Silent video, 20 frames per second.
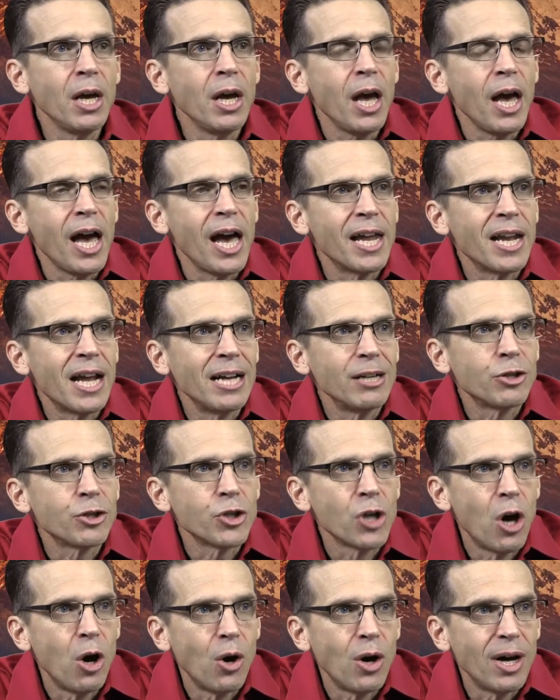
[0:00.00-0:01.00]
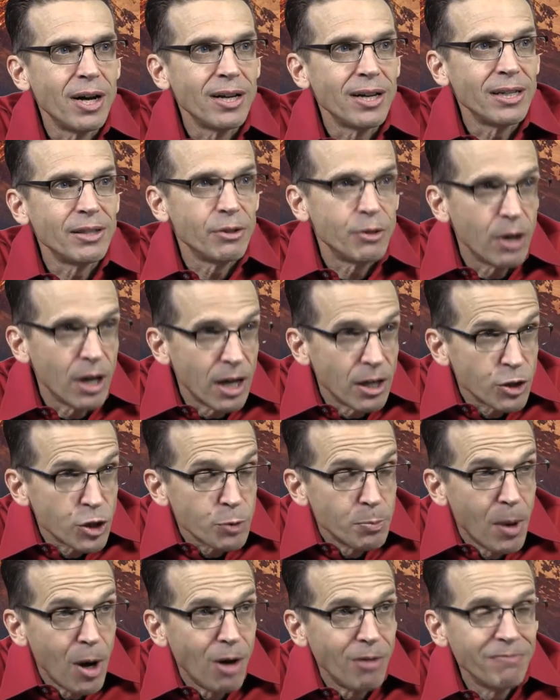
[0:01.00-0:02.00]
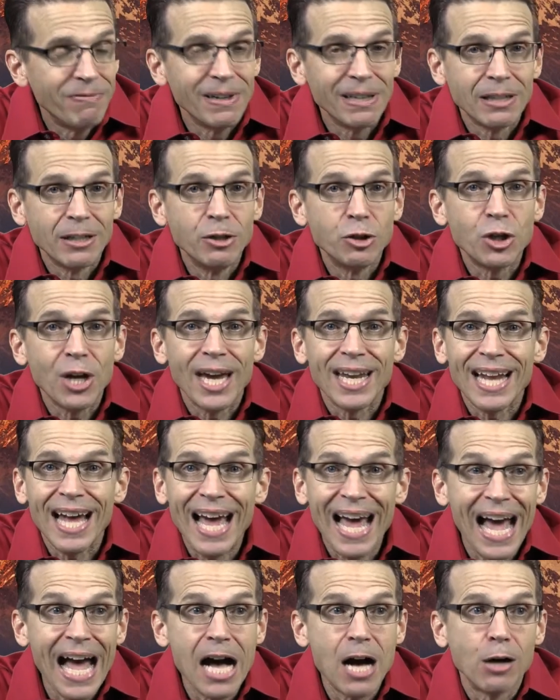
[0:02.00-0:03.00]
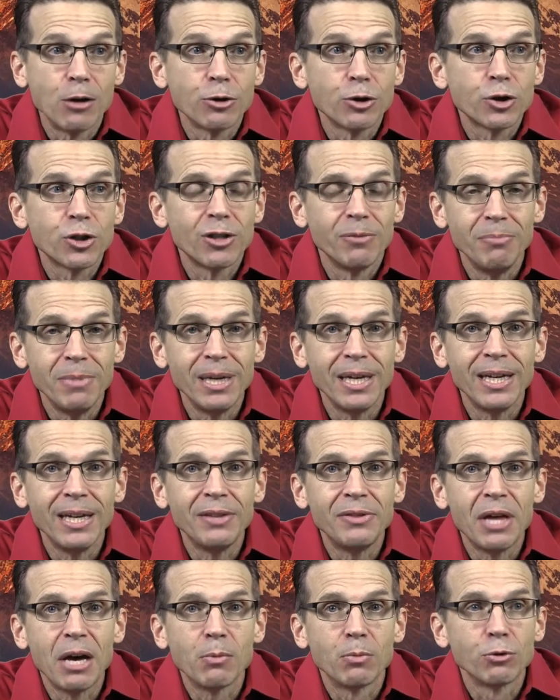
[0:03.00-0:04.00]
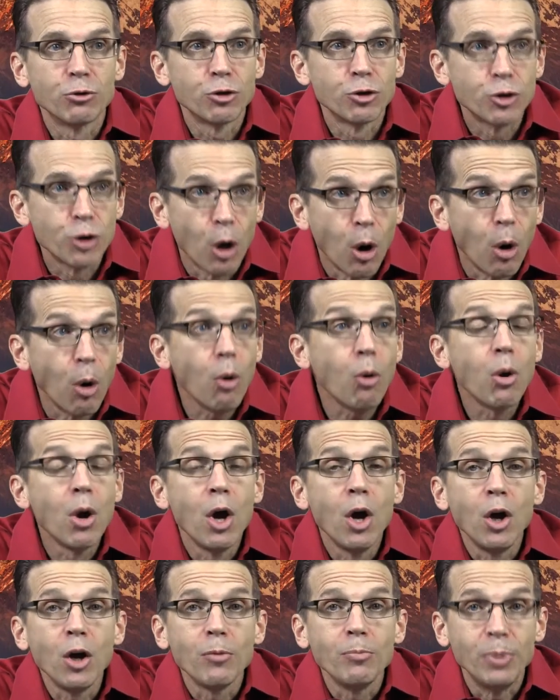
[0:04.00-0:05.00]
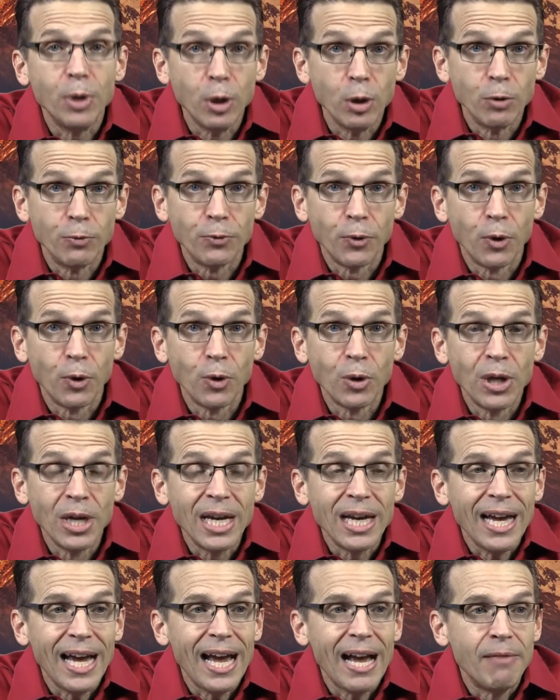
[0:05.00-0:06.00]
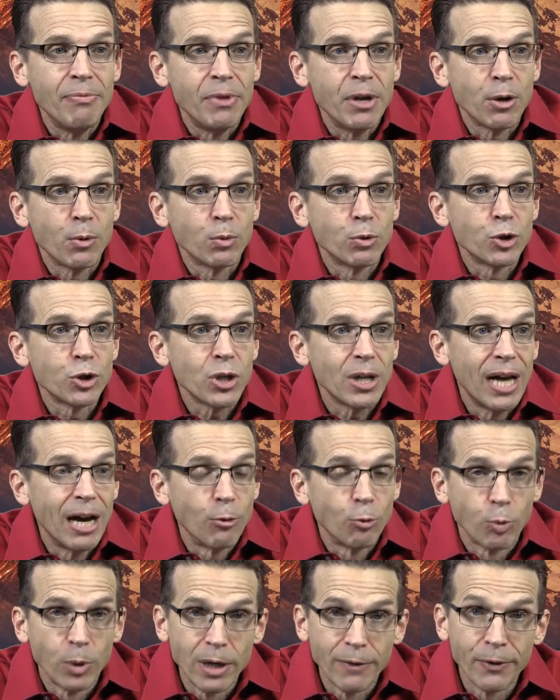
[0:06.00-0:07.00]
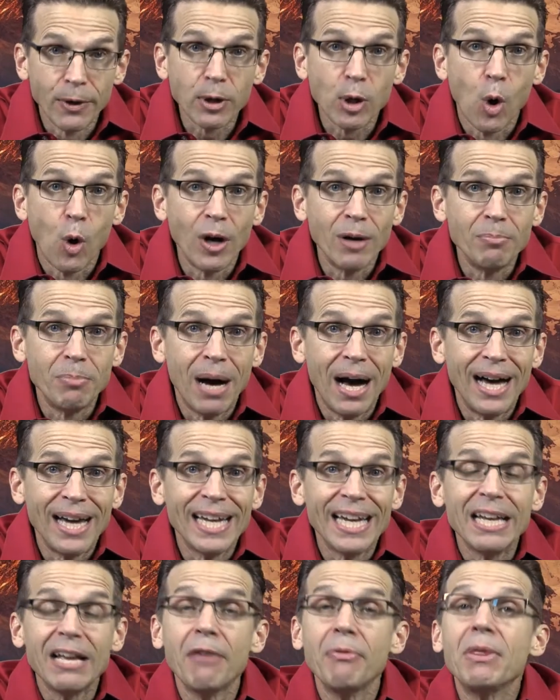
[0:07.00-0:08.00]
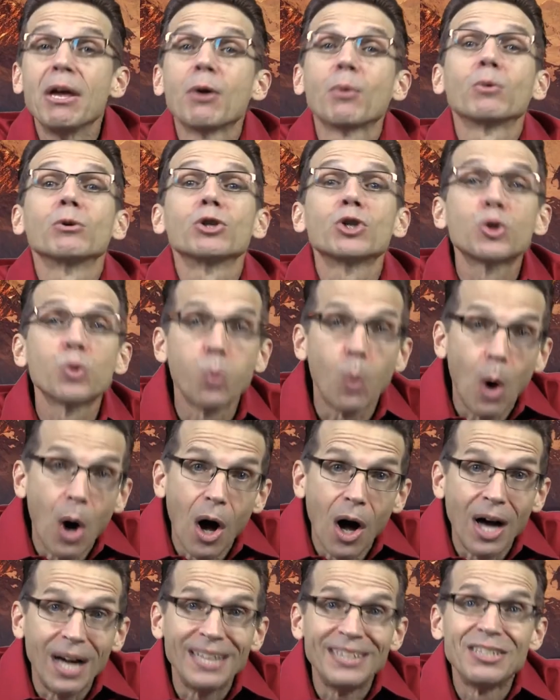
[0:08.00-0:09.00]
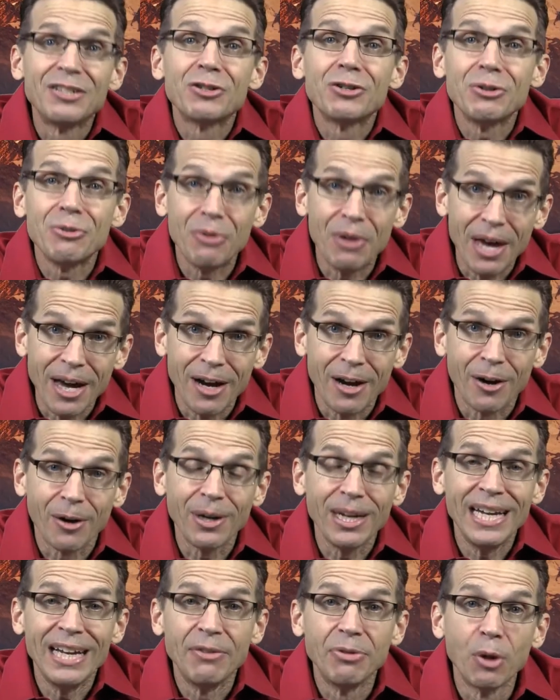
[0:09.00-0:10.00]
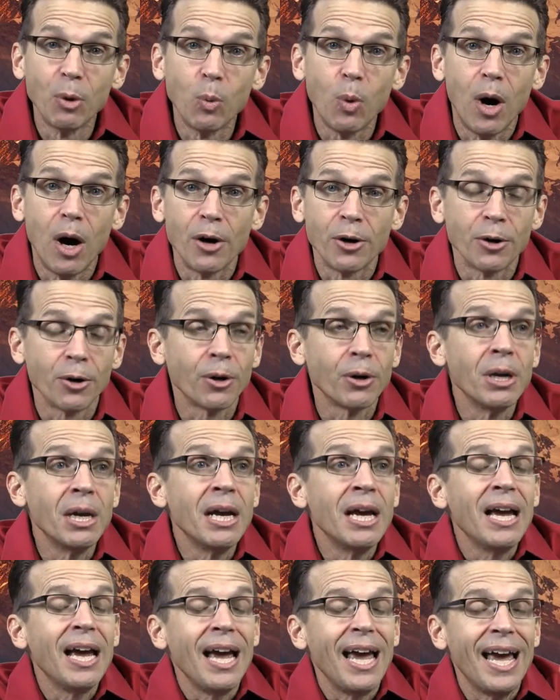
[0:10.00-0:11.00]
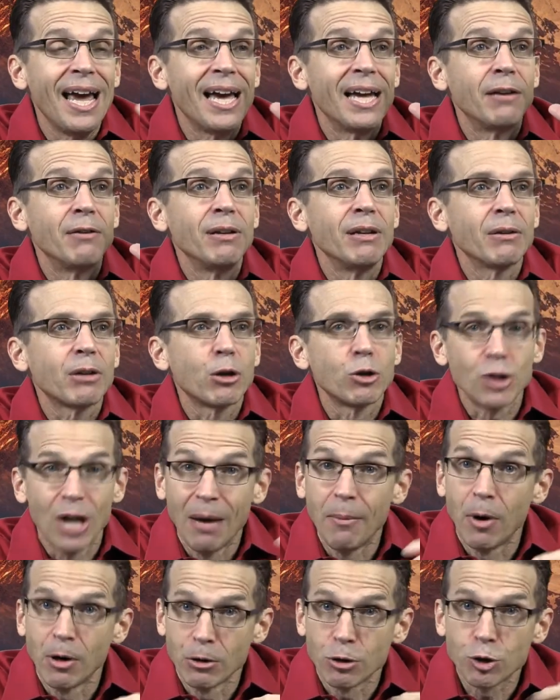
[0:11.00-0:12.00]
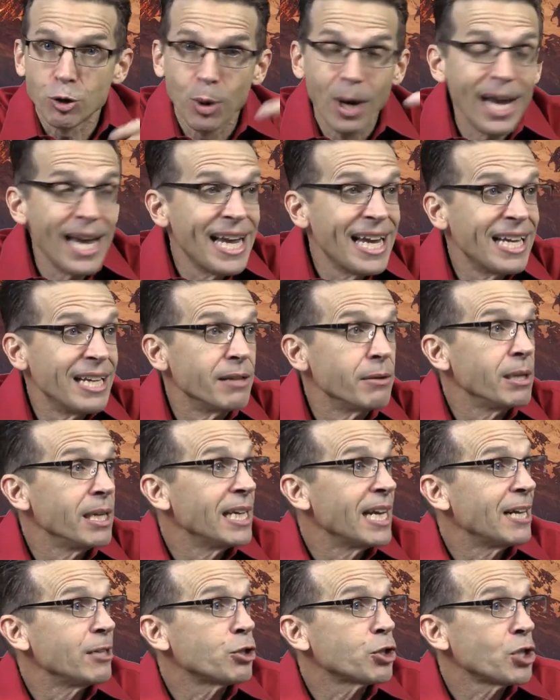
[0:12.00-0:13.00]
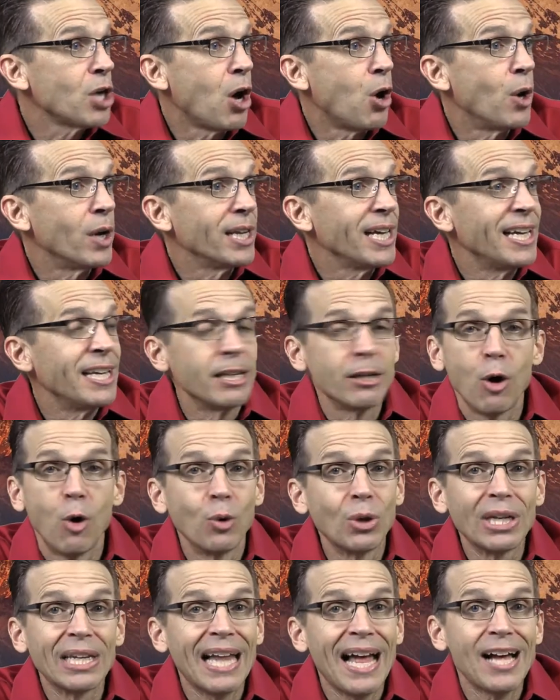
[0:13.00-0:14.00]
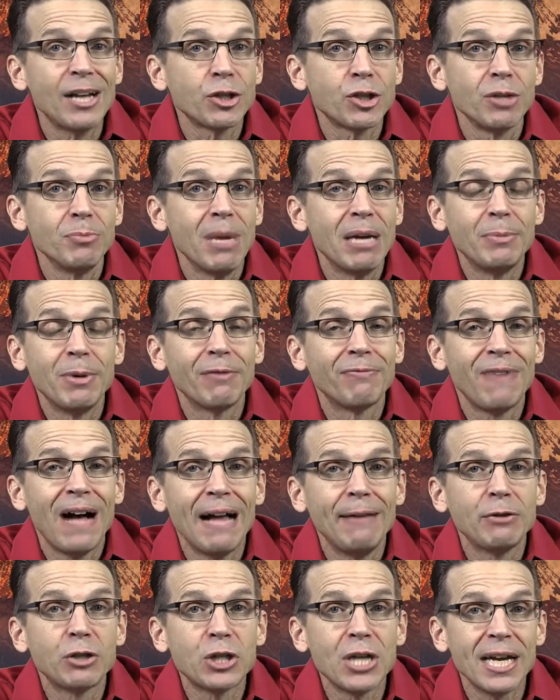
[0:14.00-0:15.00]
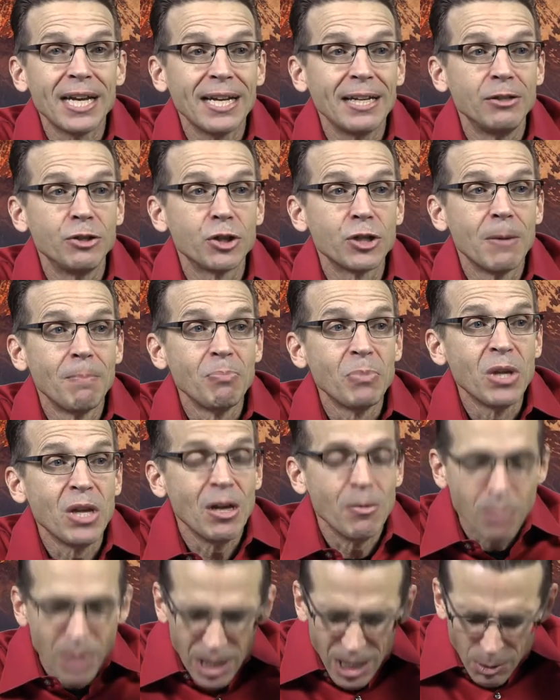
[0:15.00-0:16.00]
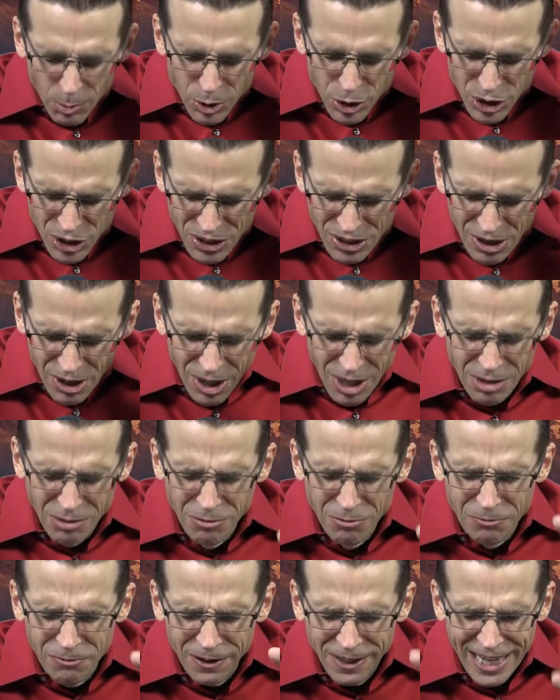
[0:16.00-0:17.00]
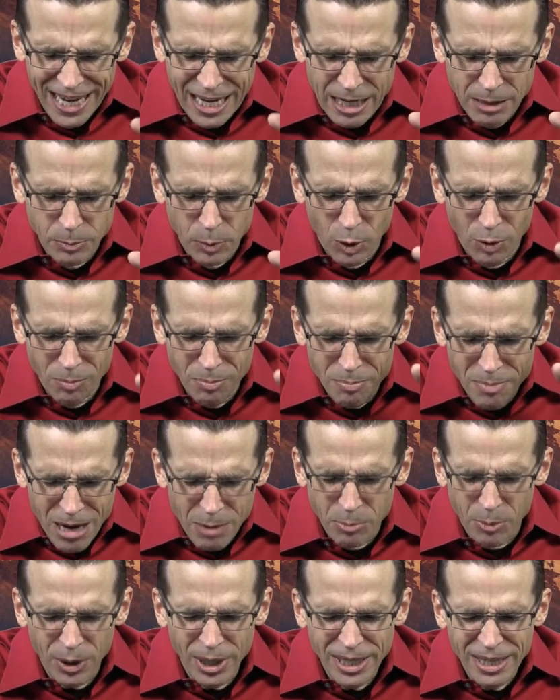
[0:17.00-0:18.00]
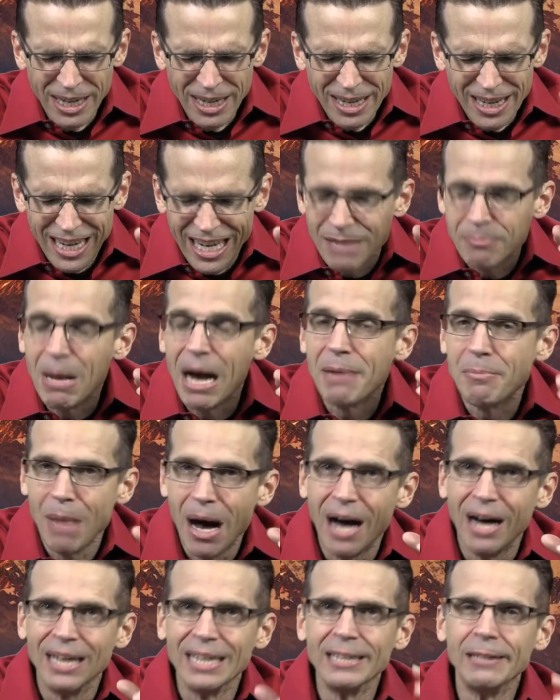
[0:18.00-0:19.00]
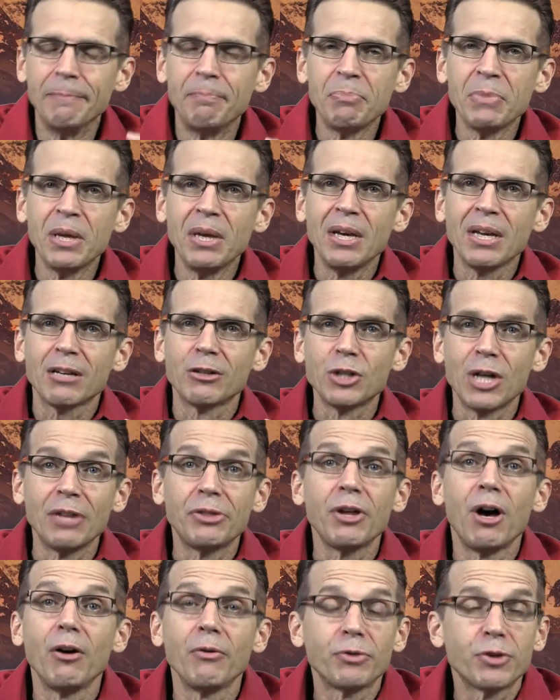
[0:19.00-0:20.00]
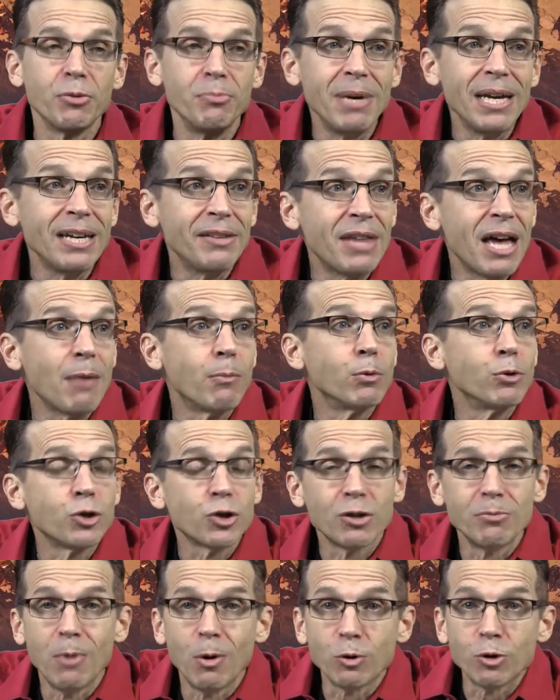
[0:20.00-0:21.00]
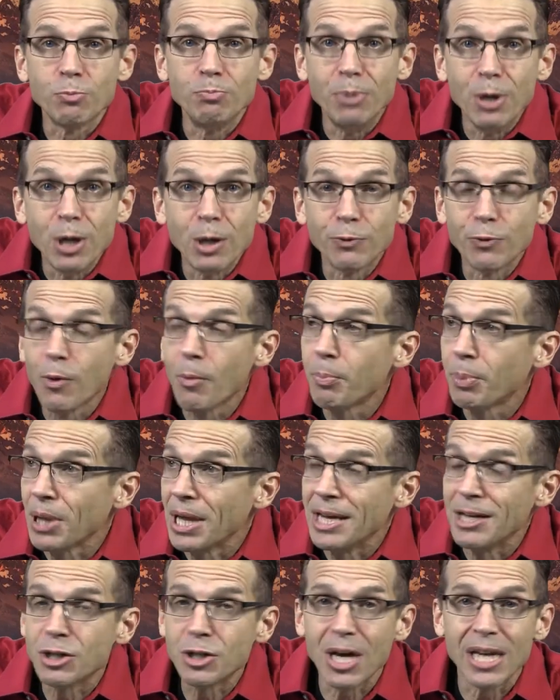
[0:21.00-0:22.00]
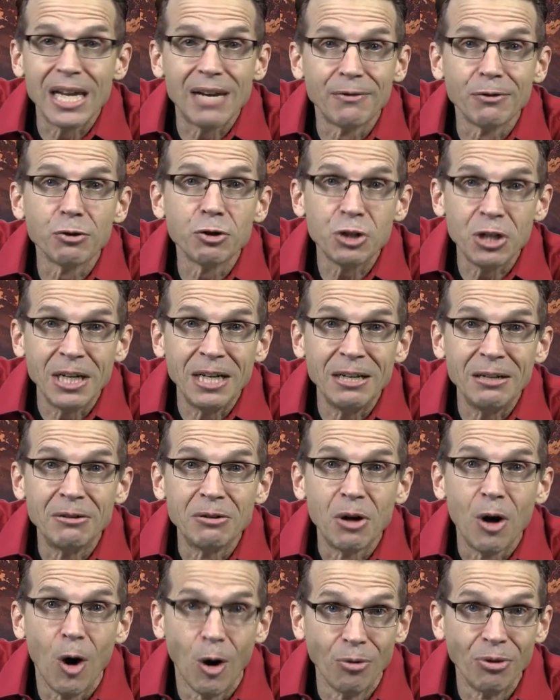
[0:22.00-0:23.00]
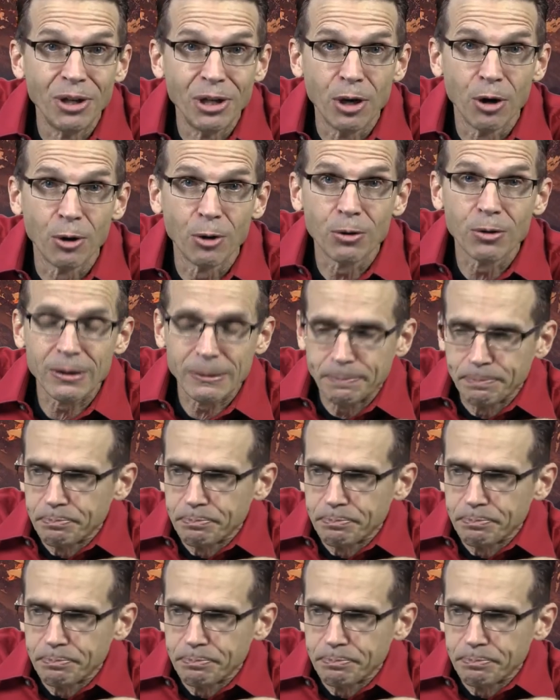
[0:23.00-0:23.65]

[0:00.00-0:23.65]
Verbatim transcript: and I saw a small village and a house to me that was so beautiful and there was a river going by it and there were swans there in the water and because i'm on a train and i saw it and it only lasted maybe five seconds but it was an unforgettable memory in my mind because i thought to me that was the most beautiful place i'd ever seen on the earth